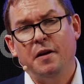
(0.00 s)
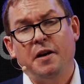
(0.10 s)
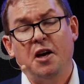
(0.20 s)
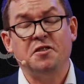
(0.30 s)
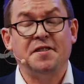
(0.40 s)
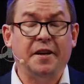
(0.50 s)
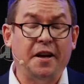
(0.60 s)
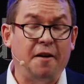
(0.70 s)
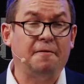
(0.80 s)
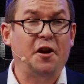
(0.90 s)
Interestingly
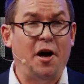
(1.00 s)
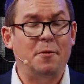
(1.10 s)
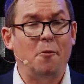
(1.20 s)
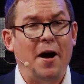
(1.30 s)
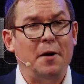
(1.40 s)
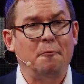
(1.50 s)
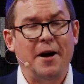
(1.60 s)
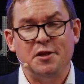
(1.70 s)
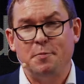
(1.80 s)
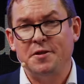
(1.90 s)
enough, the number one way
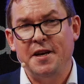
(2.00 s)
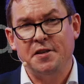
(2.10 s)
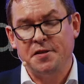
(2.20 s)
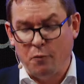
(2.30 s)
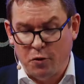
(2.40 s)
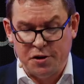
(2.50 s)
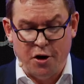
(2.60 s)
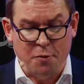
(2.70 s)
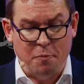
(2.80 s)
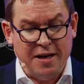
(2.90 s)
to protect yourself was to
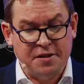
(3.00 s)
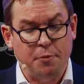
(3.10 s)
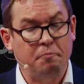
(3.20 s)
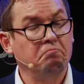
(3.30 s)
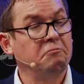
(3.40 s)
own platinum.